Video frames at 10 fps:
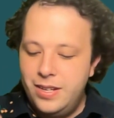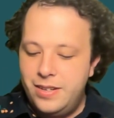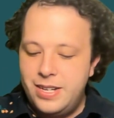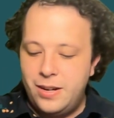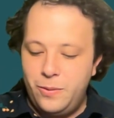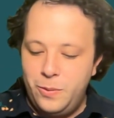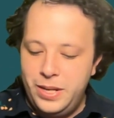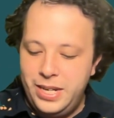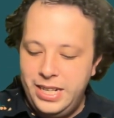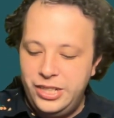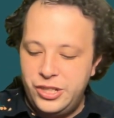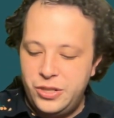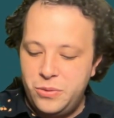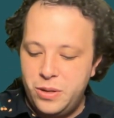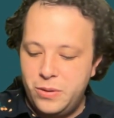Now, when H
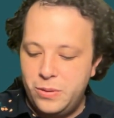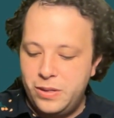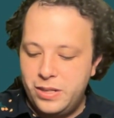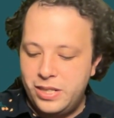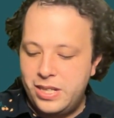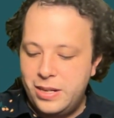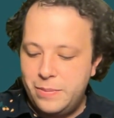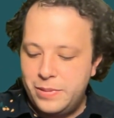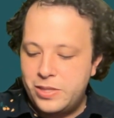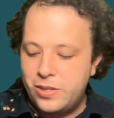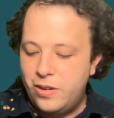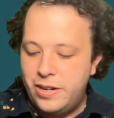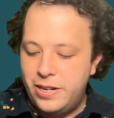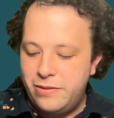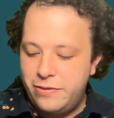two O comes
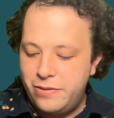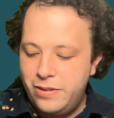off,